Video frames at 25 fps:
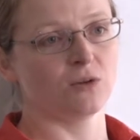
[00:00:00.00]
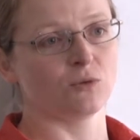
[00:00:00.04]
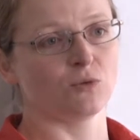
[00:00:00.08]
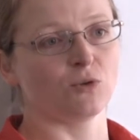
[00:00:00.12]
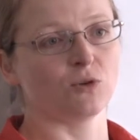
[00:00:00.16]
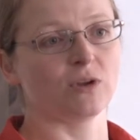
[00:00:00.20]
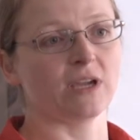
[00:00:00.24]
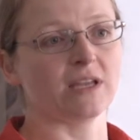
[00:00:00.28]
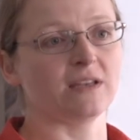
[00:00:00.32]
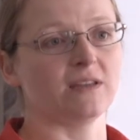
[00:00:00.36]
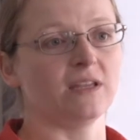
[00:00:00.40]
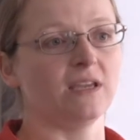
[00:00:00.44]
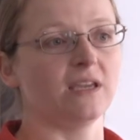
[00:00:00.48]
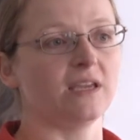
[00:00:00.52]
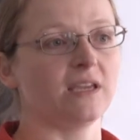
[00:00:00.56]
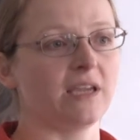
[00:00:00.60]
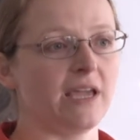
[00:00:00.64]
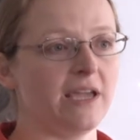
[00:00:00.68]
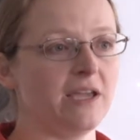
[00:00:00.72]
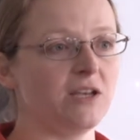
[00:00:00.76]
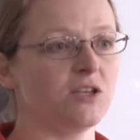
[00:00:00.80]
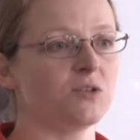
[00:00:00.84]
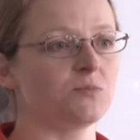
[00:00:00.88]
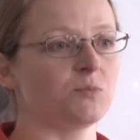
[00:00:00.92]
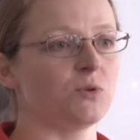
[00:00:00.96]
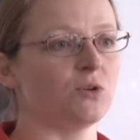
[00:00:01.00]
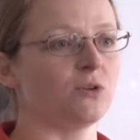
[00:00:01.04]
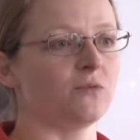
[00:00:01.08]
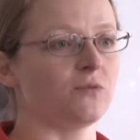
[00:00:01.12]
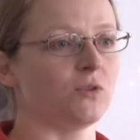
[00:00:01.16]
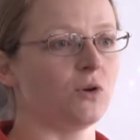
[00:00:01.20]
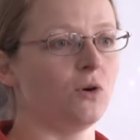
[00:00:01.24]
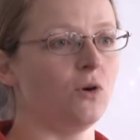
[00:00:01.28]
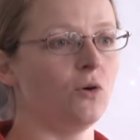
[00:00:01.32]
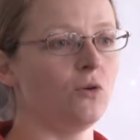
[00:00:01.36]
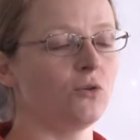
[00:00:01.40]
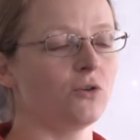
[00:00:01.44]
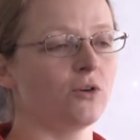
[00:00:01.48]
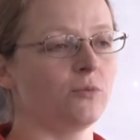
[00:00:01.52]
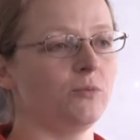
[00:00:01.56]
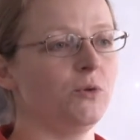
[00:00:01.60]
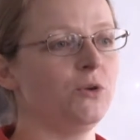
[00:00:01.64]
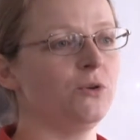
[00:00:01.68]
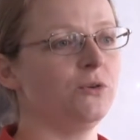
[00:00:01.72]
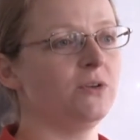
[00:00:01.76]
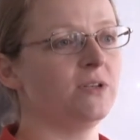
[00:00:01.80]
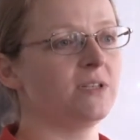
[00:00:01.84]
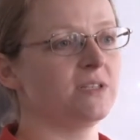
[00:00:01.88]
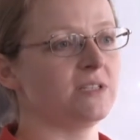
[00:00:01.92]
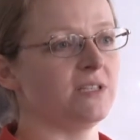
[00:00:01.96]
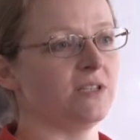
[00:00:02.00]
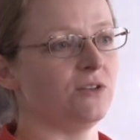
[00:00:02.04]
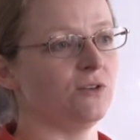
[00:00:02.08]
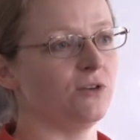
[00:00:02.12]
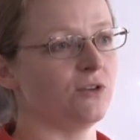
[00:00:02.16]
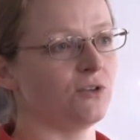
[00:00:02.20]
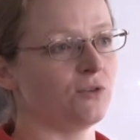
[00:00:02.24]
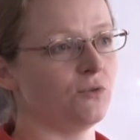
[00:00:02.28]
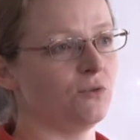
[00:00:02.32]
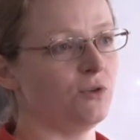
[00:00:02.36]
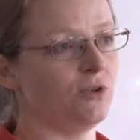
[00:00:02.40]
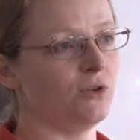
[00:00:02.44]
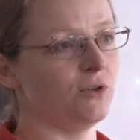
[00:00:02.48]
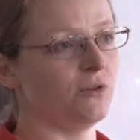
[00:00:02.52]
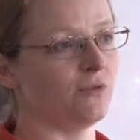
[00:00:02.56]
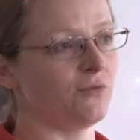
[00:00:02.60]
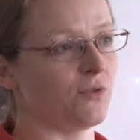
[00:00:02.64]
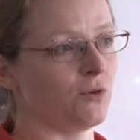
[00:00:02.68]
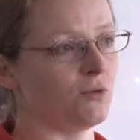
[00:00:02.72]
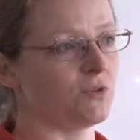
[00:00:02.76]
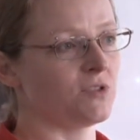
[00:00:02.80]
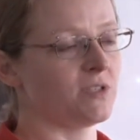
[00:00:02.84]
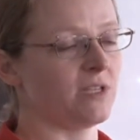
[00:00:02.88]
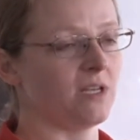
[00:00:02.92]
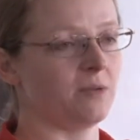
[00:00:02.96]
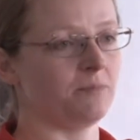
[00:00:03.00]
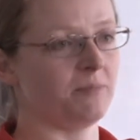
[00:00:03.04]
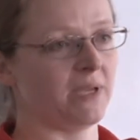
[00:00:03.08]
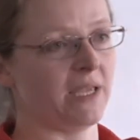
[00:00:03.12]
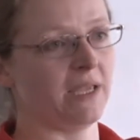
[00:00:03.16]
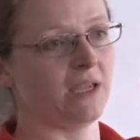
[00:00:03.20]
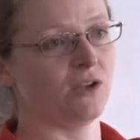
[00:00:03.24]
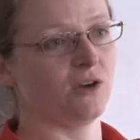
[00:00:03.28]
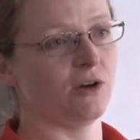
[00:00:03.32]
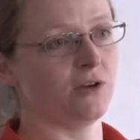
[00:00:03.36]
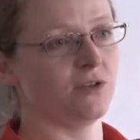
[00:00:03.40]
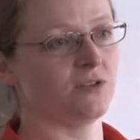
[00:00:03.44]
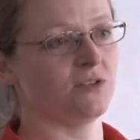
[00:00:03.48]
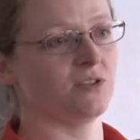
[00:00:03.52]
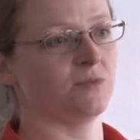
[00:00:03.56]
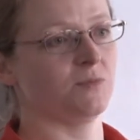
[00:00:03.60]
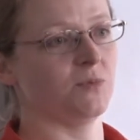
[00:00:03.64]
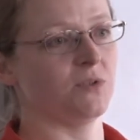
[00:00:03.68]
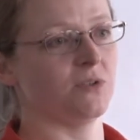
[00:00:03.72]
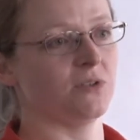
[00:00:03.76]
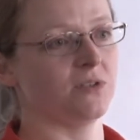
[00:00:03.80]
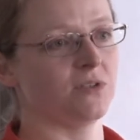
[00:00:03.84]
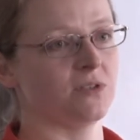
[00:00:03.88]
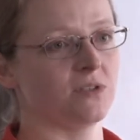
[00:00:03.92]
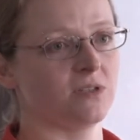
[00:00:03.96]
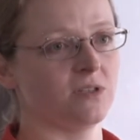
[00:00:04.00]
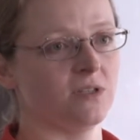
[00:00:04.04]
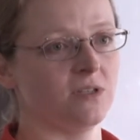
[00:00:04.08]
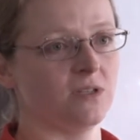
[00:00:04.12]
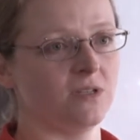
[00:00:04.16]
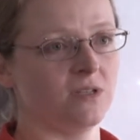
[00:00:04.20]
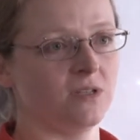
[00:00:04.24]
you get the engagement of the whole community, not only of those that are paying customers.